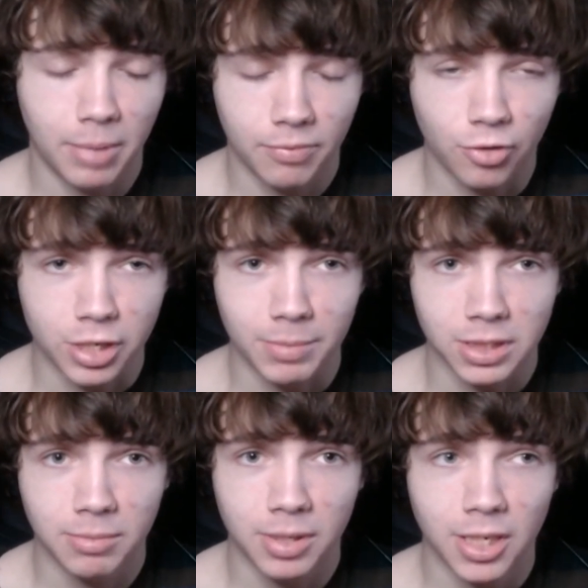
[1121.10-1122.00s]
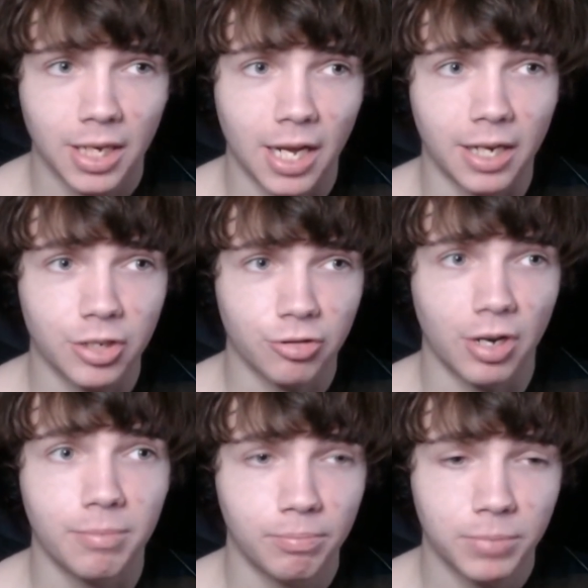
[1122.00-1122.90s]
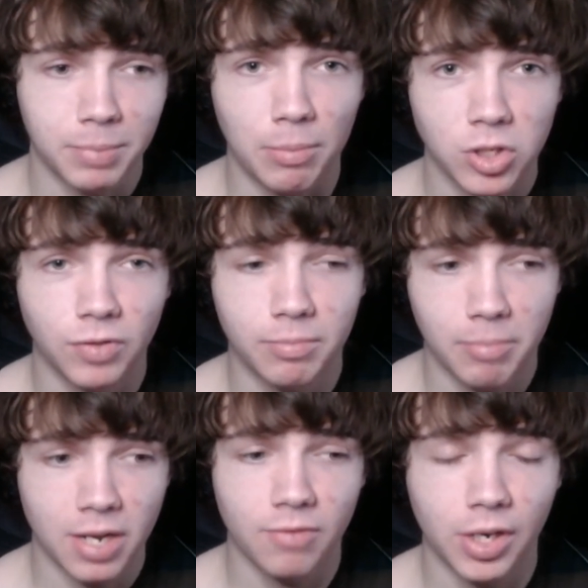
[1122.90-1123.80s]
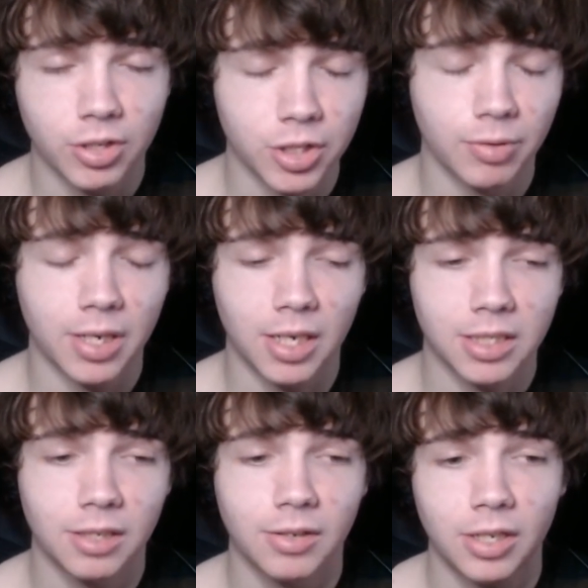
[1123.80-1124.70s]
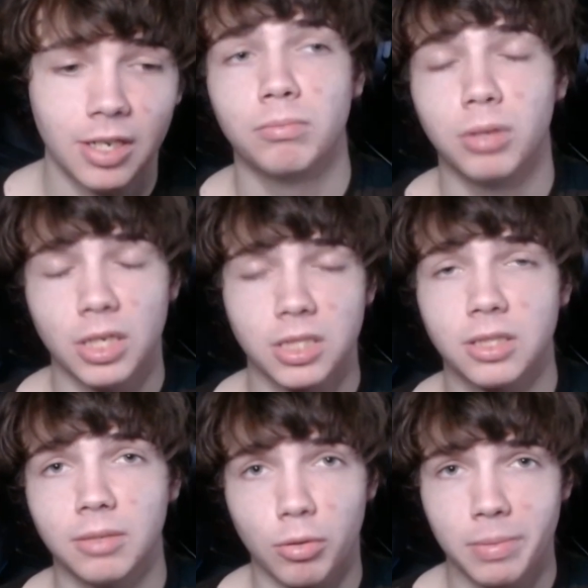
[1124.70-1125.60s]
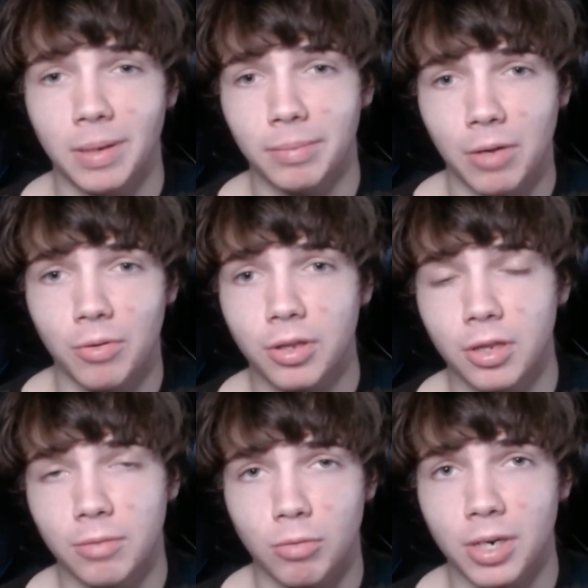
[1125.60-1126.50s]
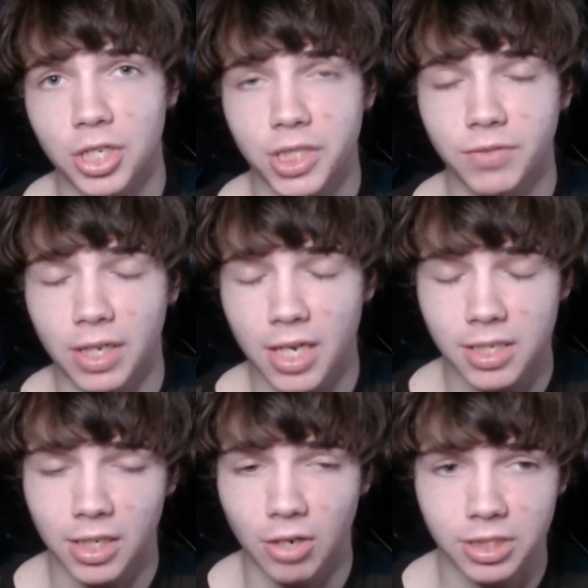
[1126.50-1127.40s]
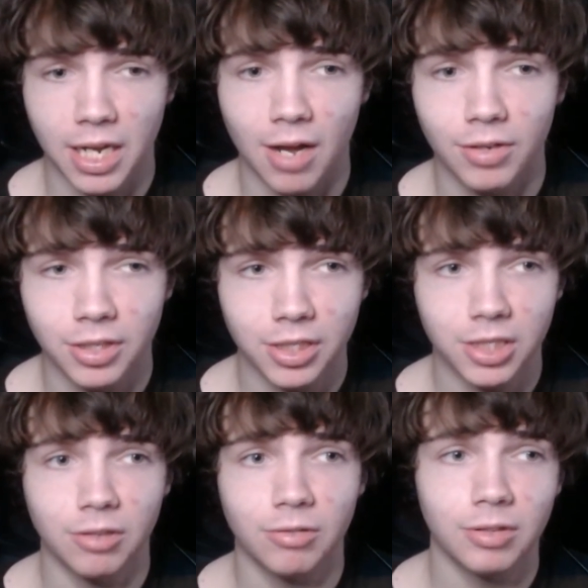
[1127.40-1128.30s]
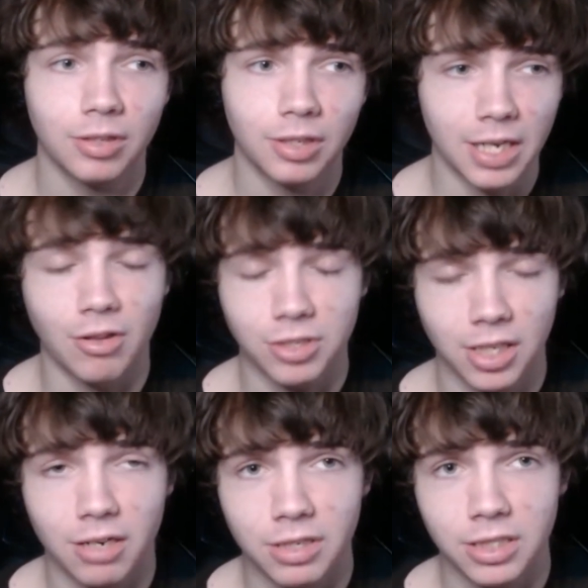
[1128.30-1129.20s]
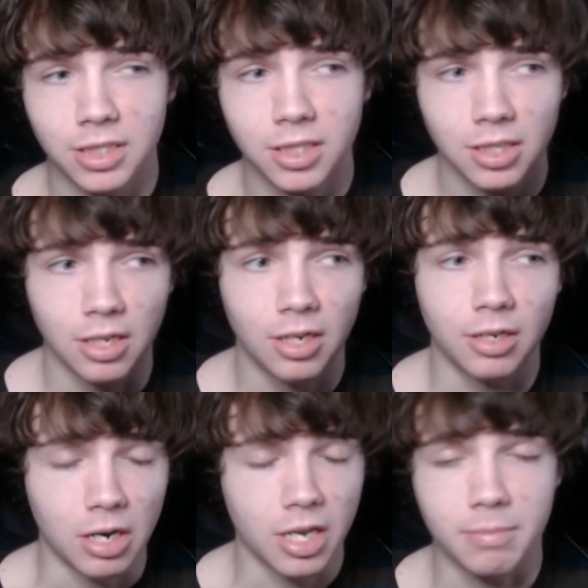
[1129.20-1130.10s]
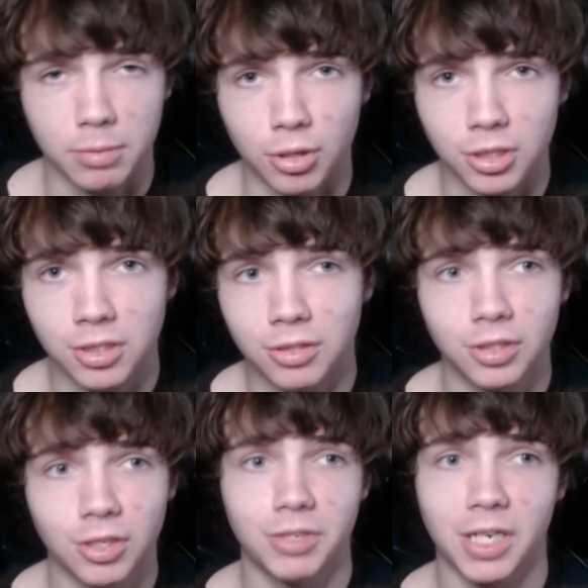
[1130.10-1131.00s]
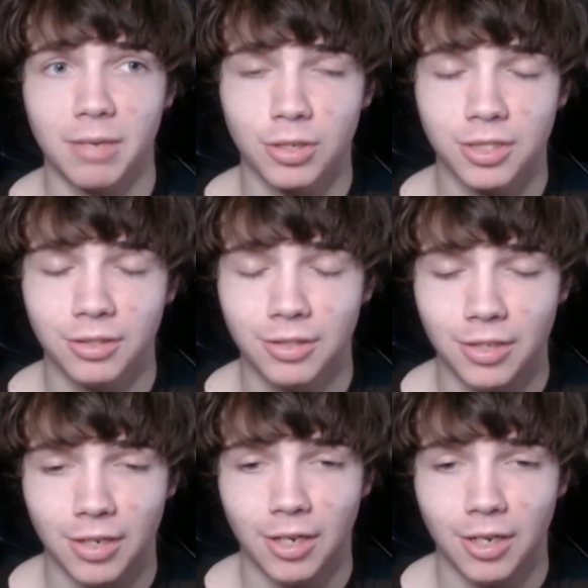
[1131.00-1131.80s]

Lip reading: my free time is limited, and I try and spend most of it making videos and doing content. Plus, the more people I play with, the more my chance of getting content goes down. So yeah, there's a lot of reasons. None of them are personal. Don't take it personal.